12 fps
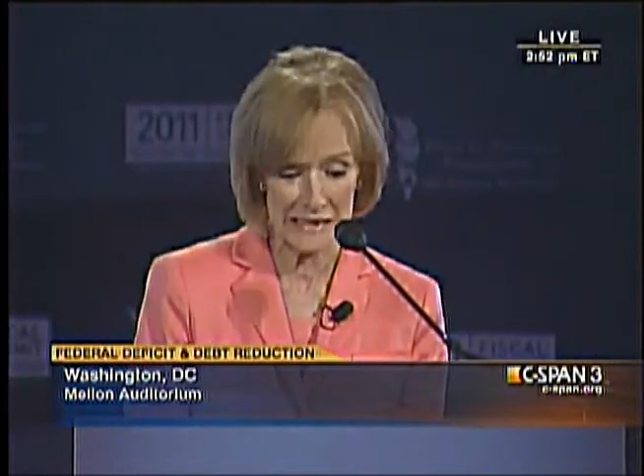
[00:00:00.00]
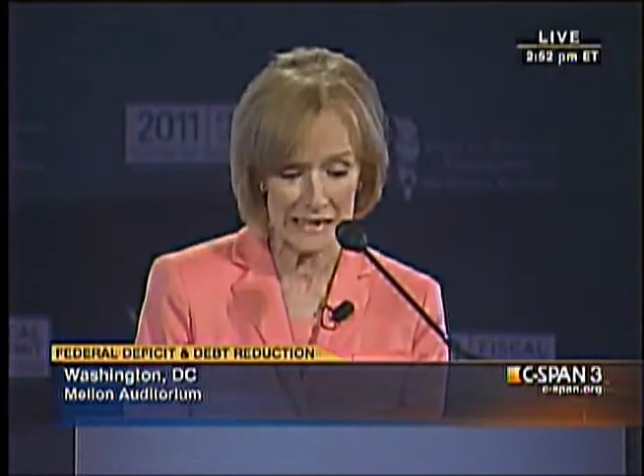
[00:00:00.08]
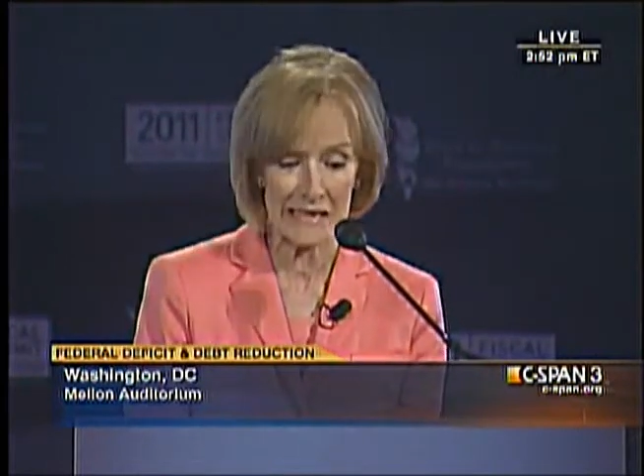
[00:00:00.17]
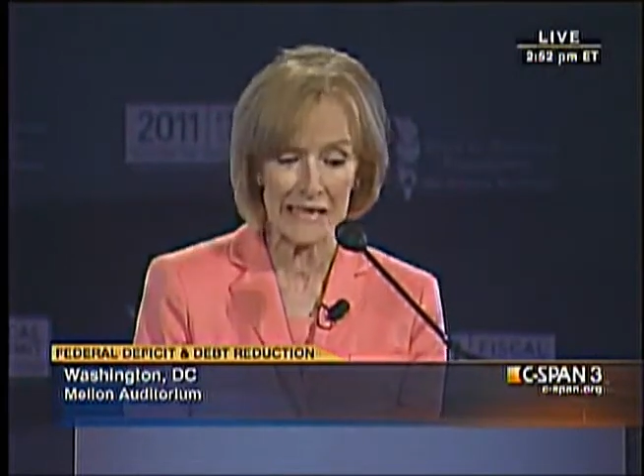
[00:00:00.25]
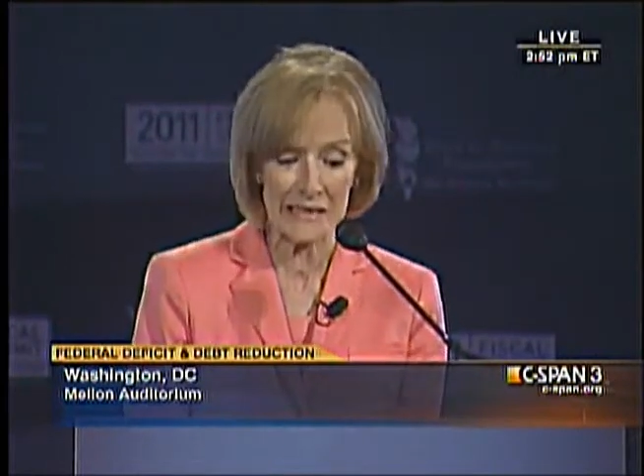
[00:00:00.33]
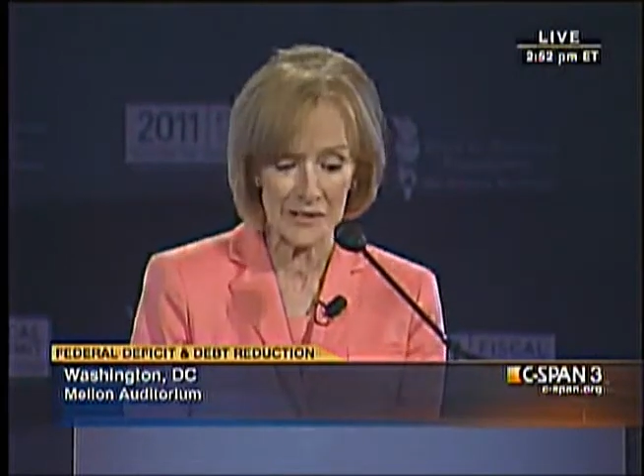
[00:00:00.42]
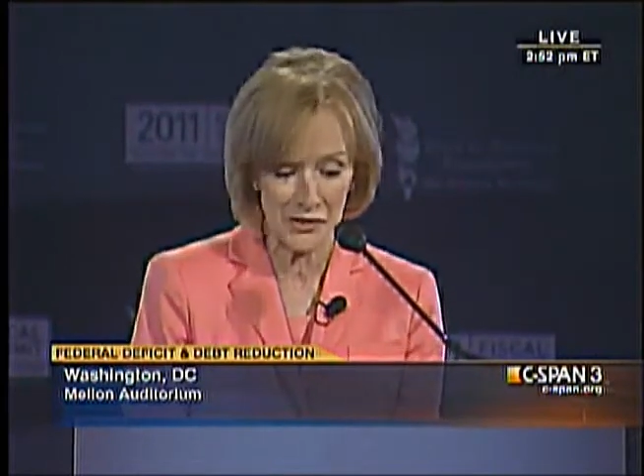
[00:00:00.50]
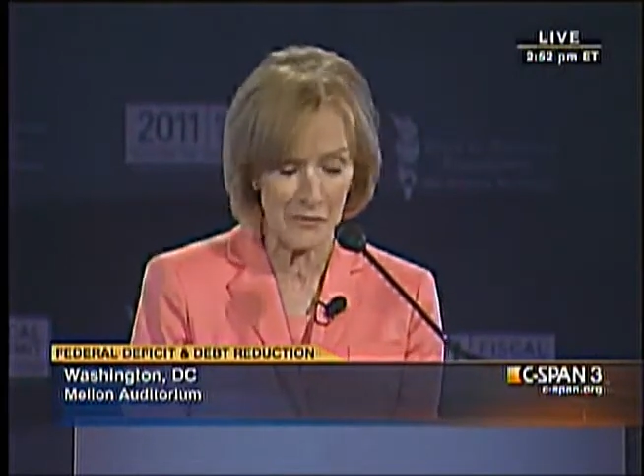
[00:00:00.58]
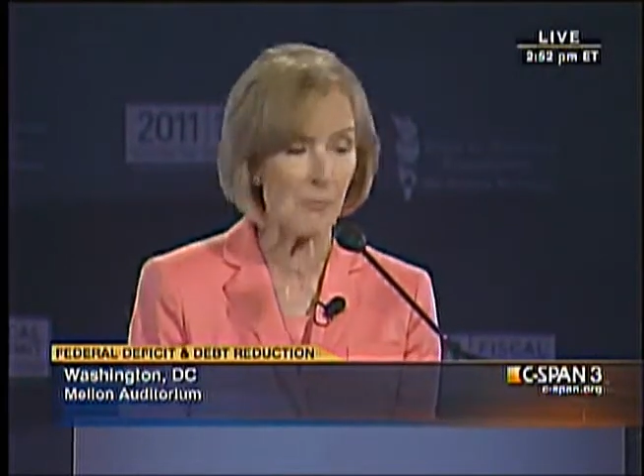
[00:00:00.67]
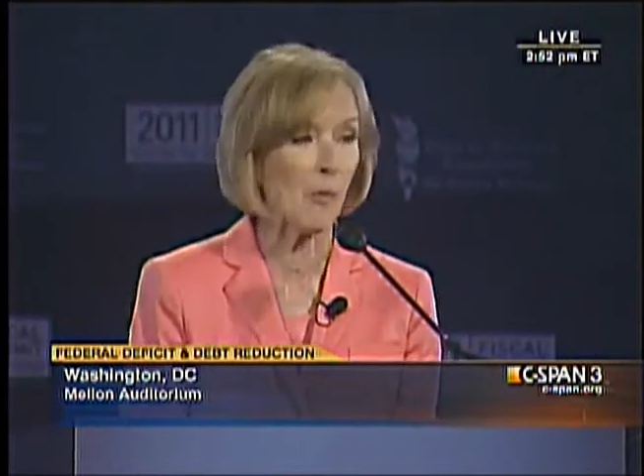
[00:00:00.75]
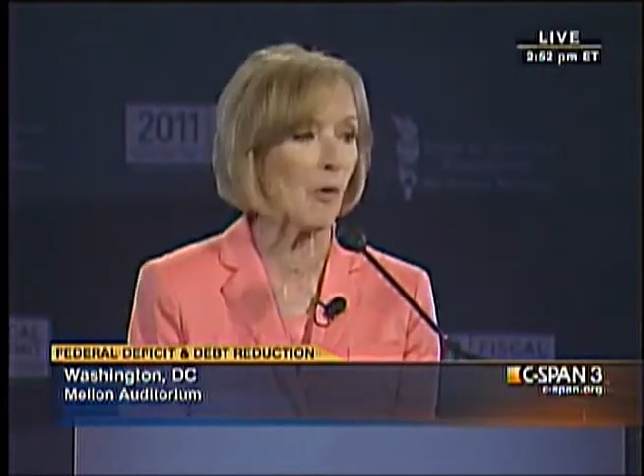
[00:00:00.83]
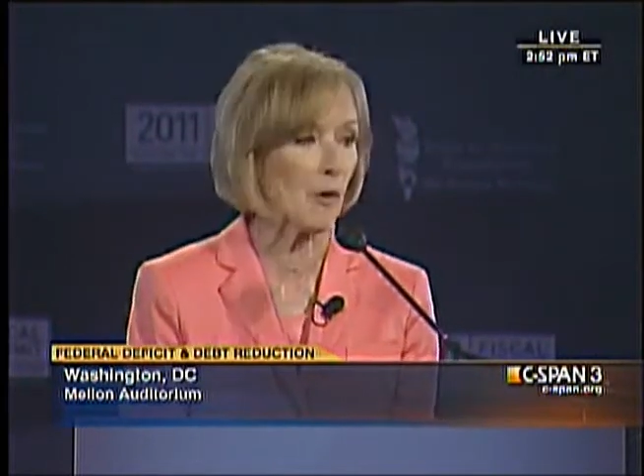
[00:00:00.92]
It is
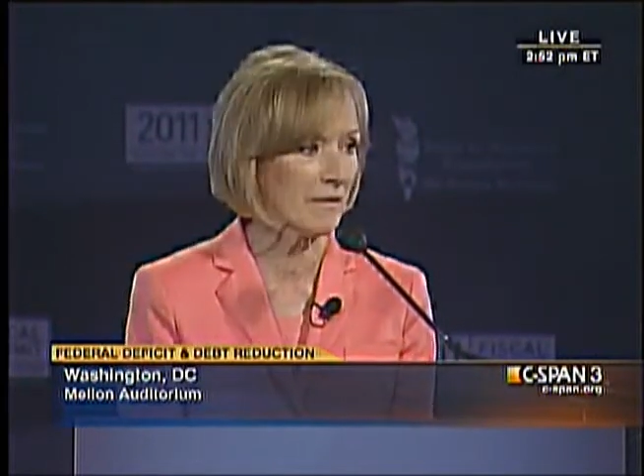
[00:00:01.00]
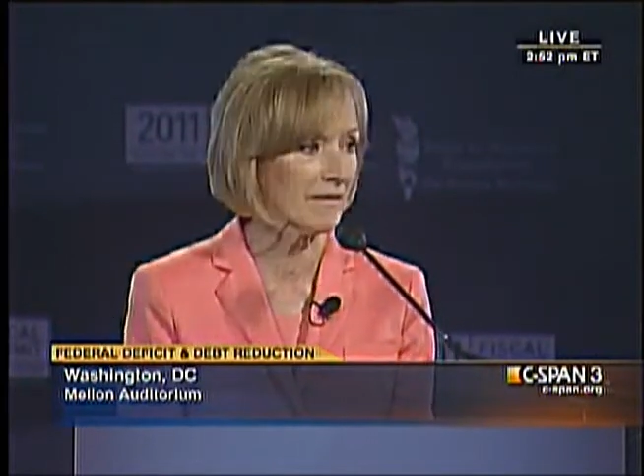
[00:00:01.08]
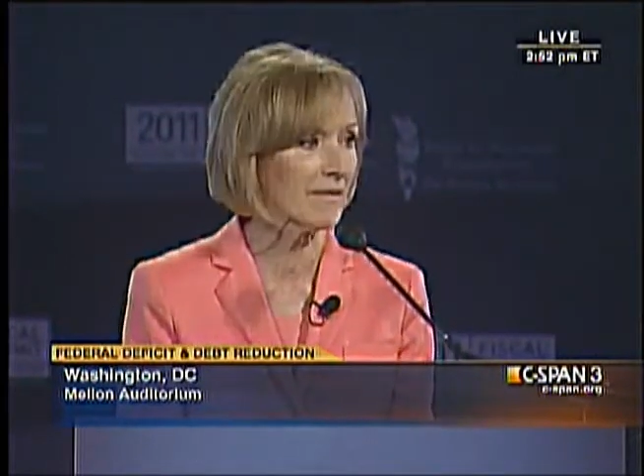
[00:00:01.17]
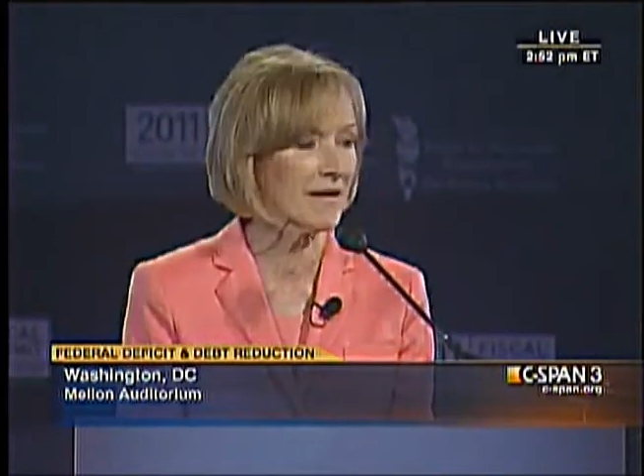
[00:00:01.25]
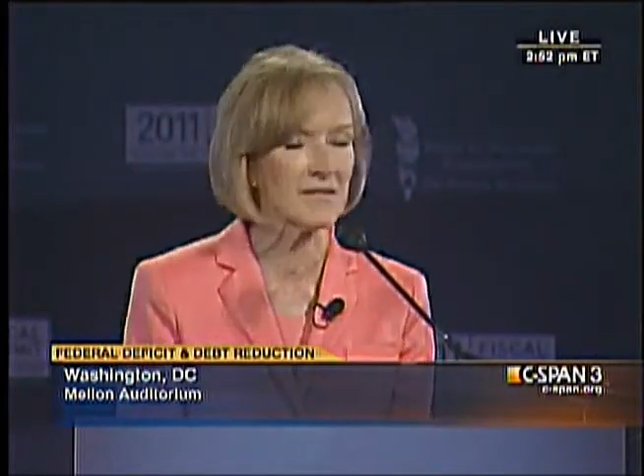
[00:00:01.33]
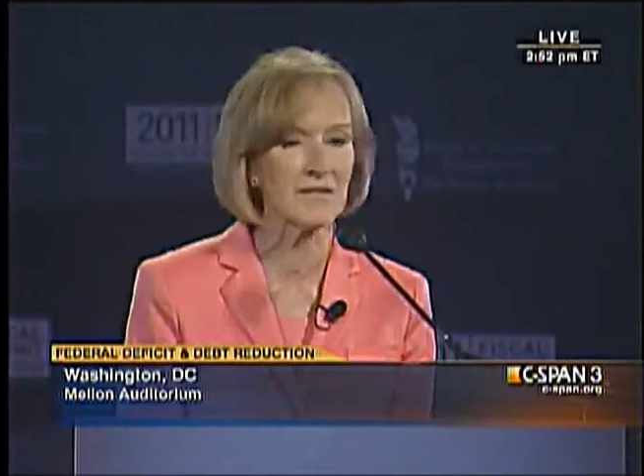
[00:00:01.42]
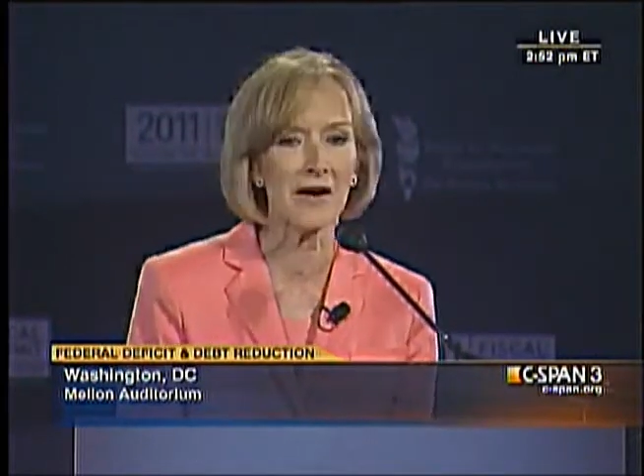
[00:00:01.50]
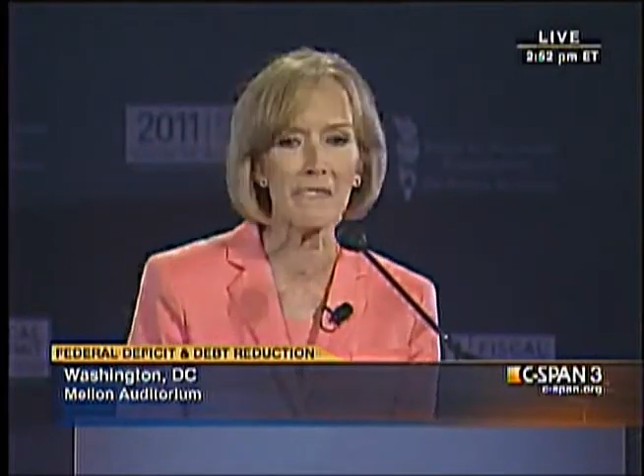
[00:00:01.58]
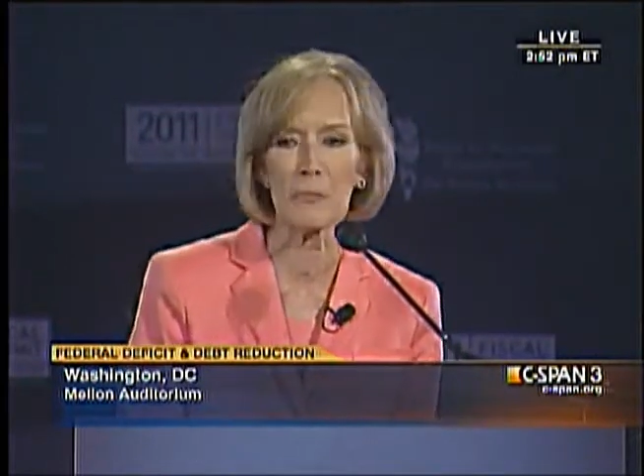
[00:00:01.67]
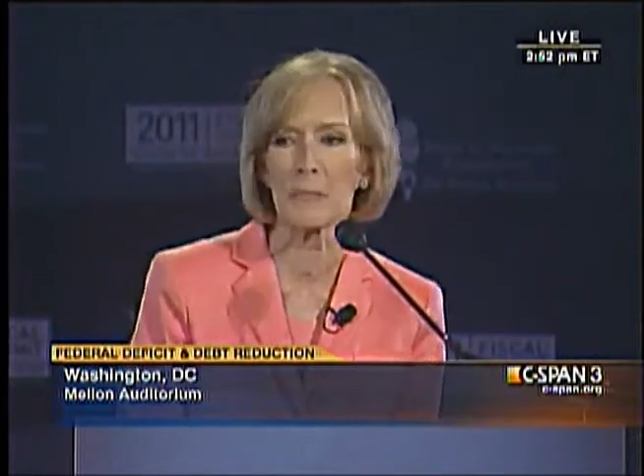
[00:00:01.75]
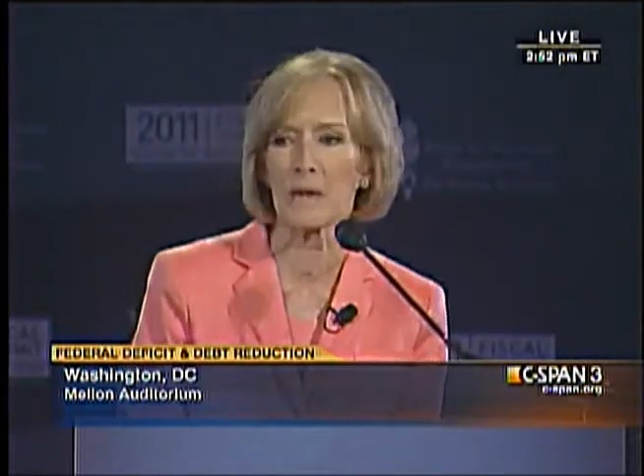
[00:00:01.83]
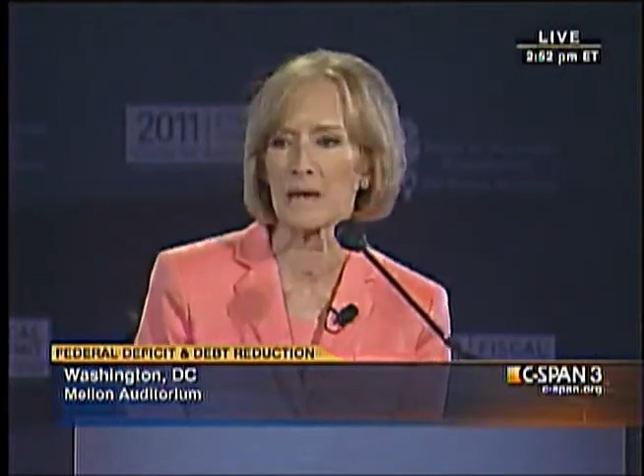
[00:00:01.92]
important, as
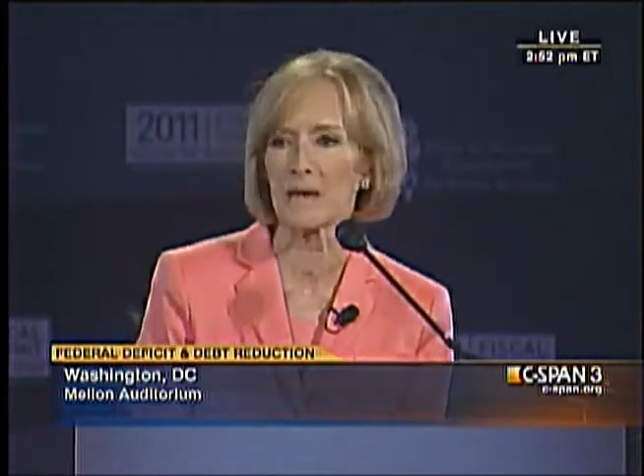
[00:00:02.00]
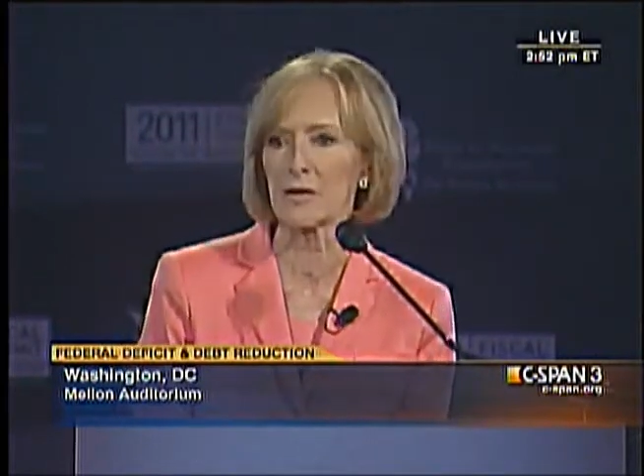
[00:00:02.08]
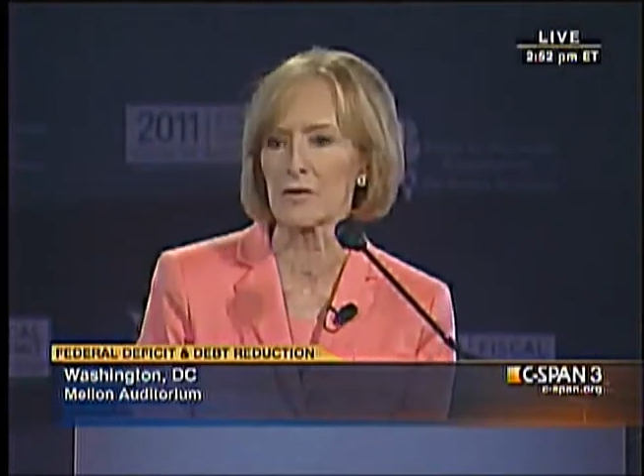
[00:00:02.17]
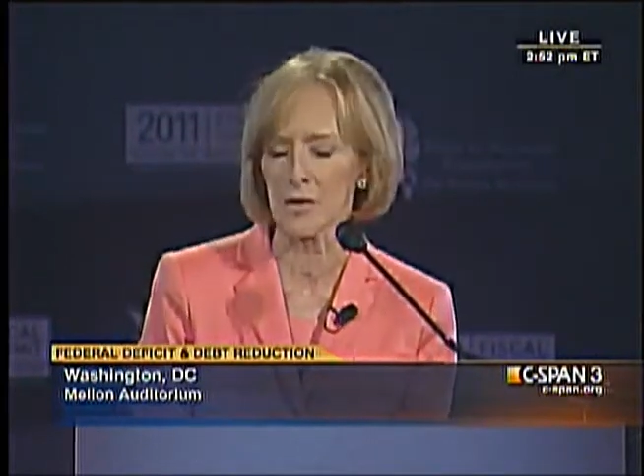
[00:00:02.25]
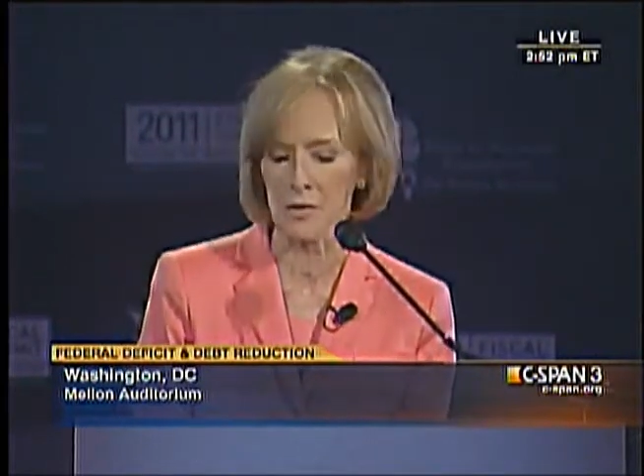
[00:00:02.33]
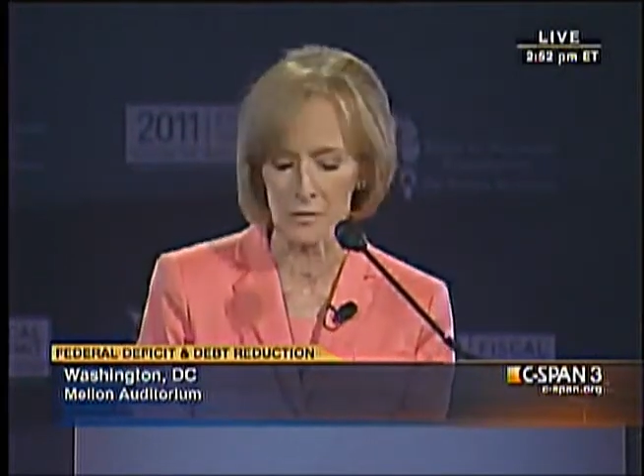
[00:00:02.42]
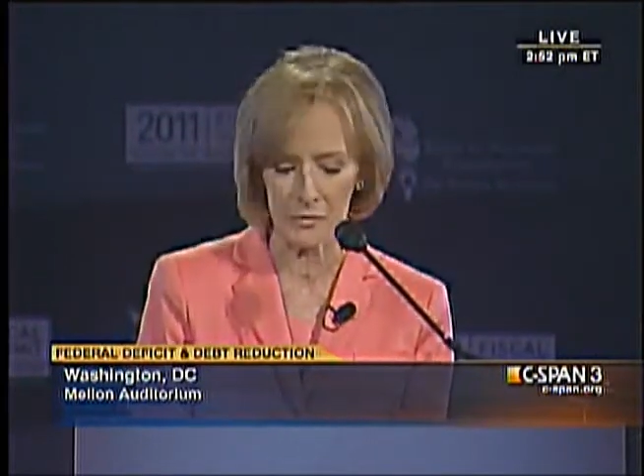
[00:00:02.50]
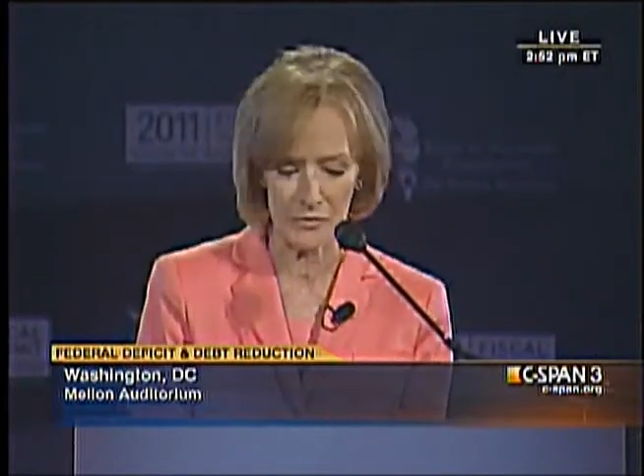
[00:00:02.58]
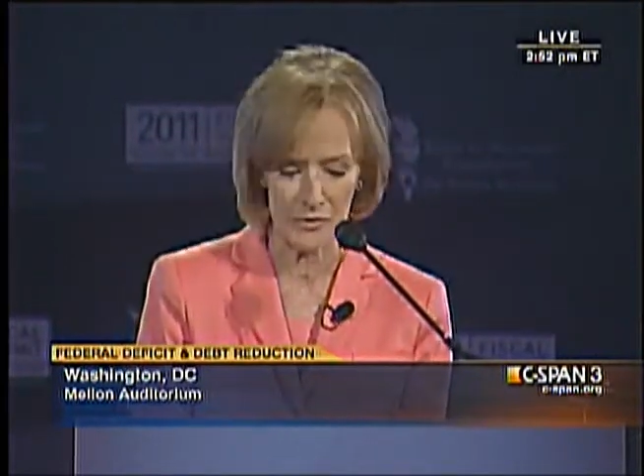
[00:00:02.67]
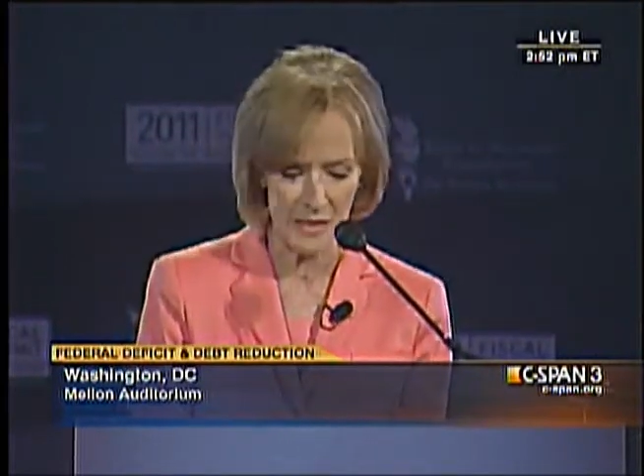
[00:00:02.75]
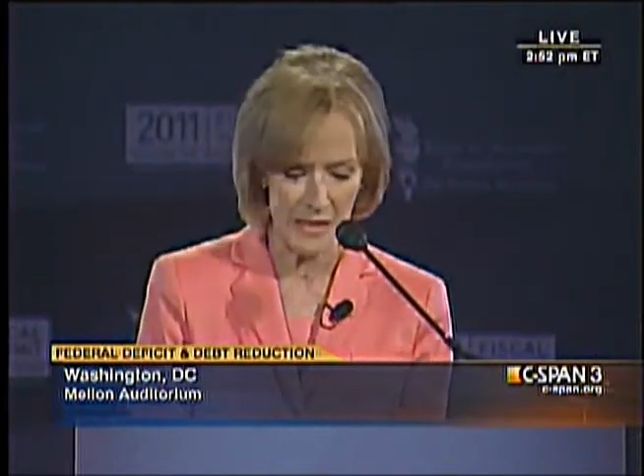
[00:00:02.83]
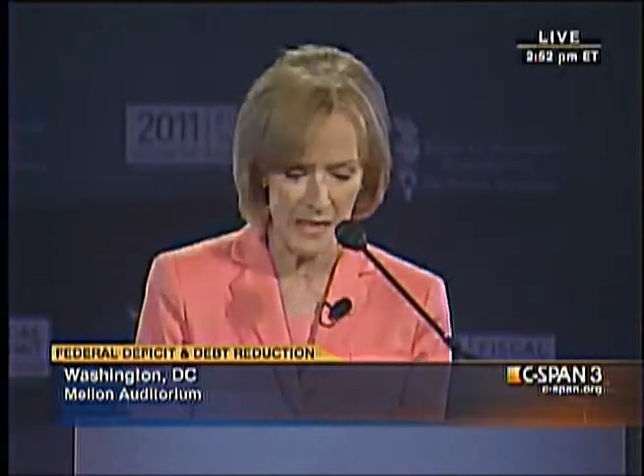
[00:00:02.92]
everybody here knows.